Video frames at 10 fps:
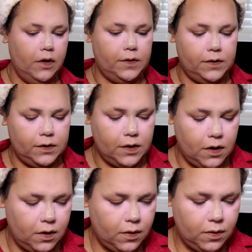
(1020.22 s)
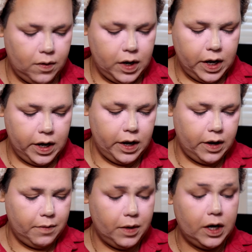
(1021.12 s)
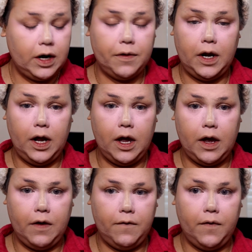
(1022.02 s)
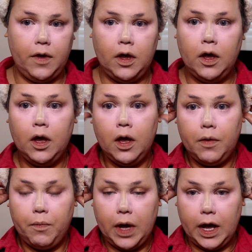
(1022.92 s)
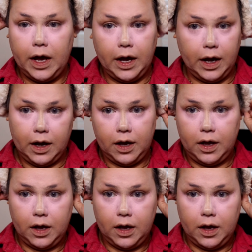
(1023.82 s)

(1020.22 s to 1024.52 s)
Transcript: So, um, now that I have my